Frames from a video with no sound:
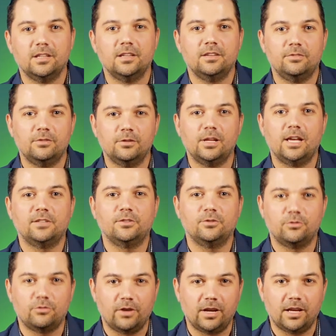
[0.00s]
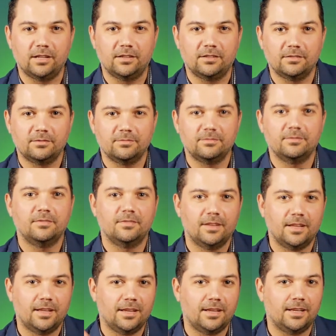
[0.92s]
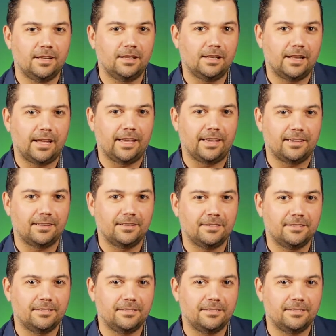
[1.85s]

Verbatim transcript: if you like to trade, hit like.